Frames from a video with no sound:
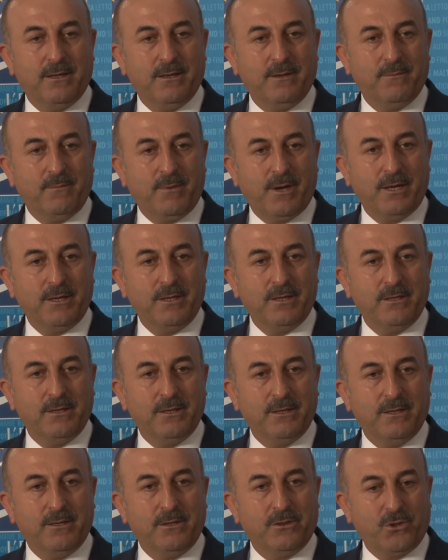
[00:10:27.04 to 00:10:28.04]
my
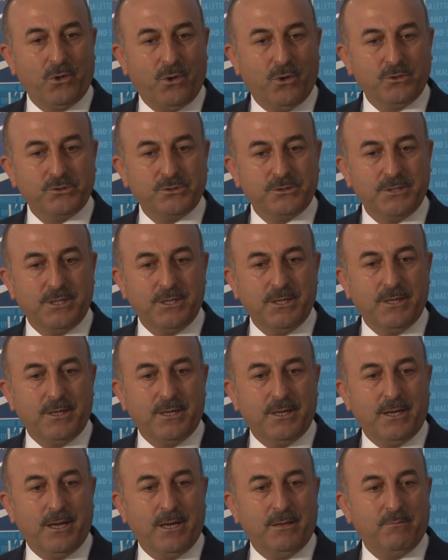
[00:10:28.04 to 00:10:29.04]
thoughts
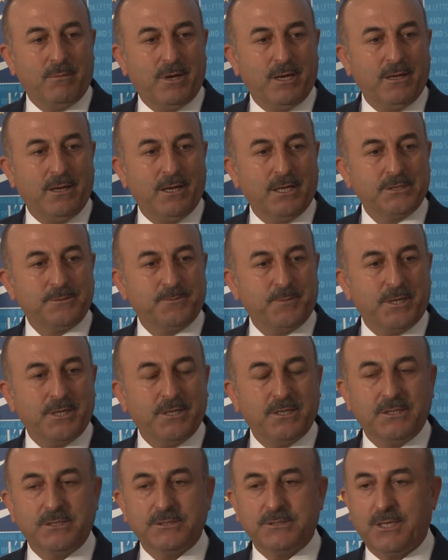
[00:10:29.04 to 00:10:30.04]
and my
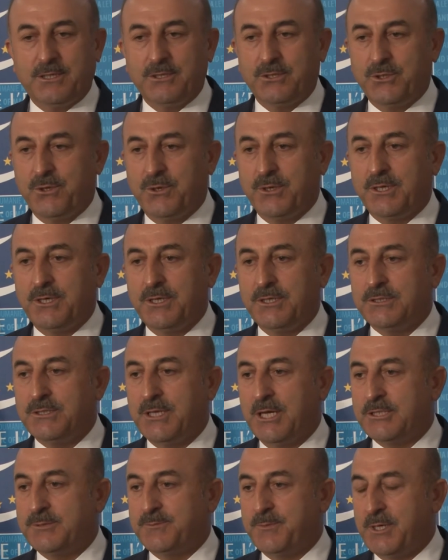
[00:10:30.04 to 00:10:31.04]
experience and Turkey's
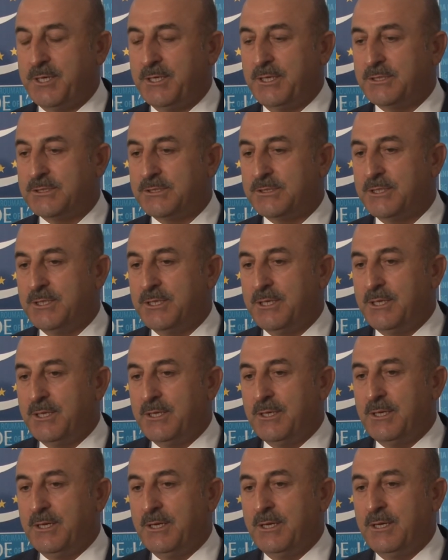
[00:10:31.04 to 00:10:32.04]
experience
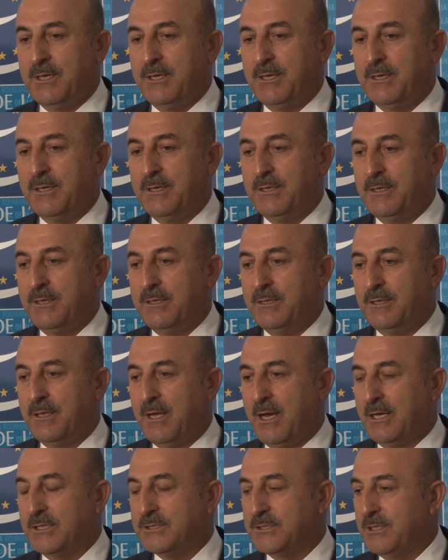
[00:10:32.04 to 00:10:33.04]
uh, in
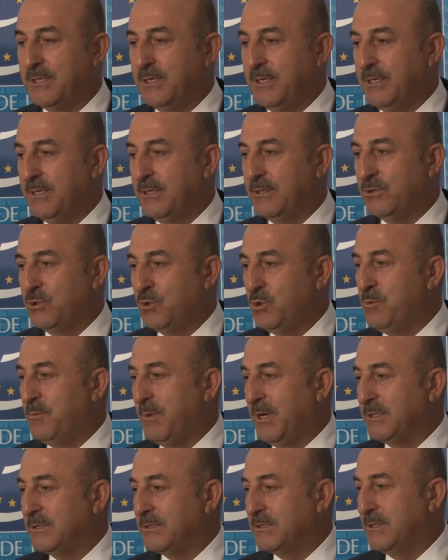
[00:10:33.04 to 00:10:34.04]
last uh, two
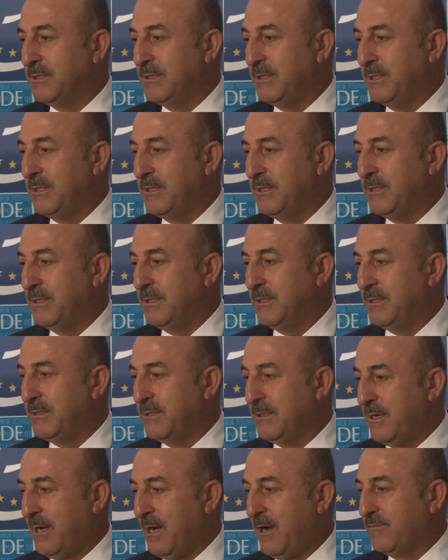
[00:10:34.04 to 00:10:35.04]
months uh,
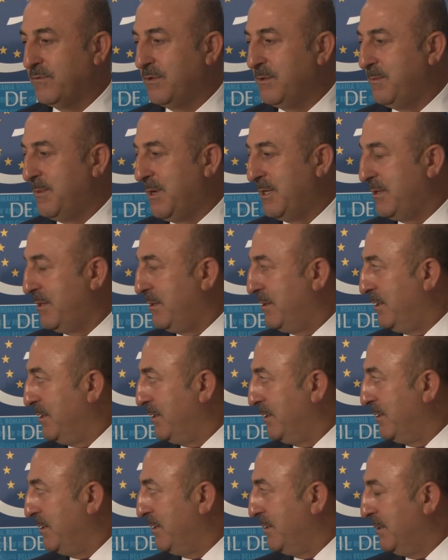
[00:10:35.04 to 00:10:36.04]
after the,
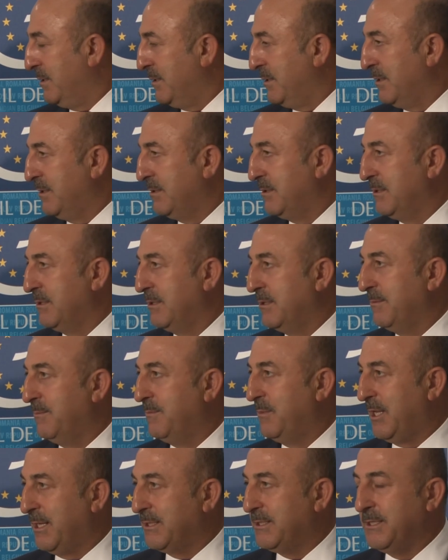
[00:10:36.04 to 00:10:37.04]
uh, the
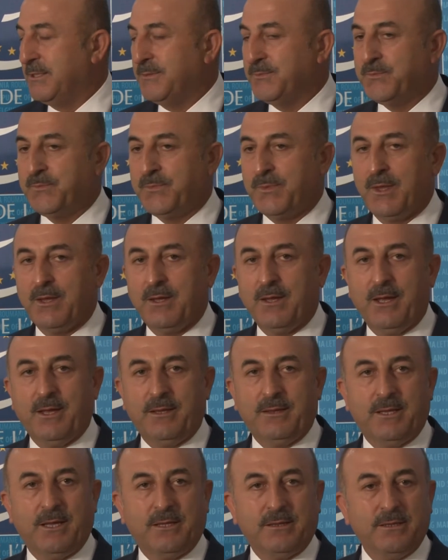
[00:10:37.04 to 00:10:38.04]
bloody
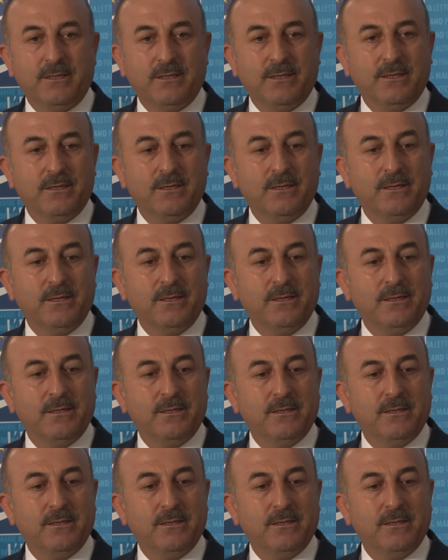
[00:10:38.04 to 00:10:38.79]
and deadly uh,